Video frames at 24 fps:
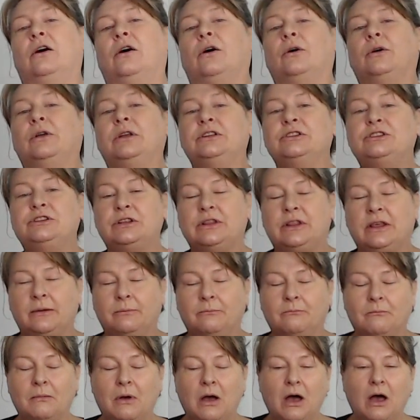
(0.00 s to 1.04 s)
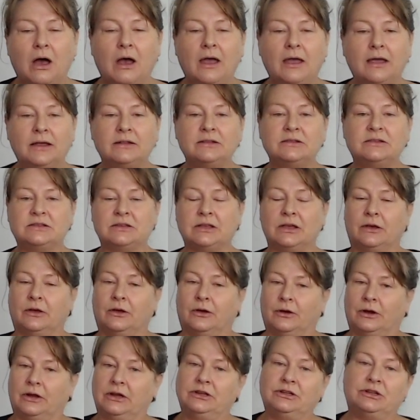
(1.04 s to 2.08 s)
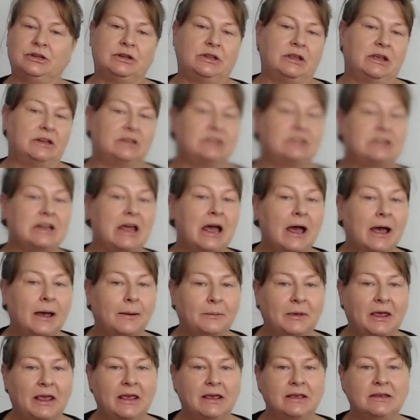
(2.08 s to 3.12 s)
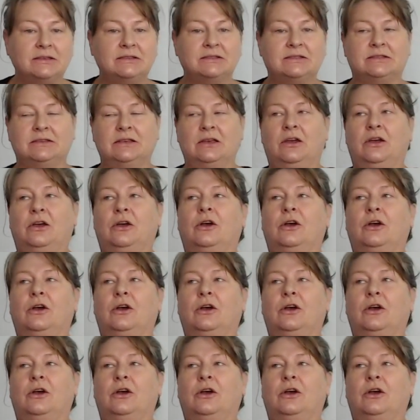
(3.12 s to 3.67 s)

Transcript: or into their minds, into their tummies.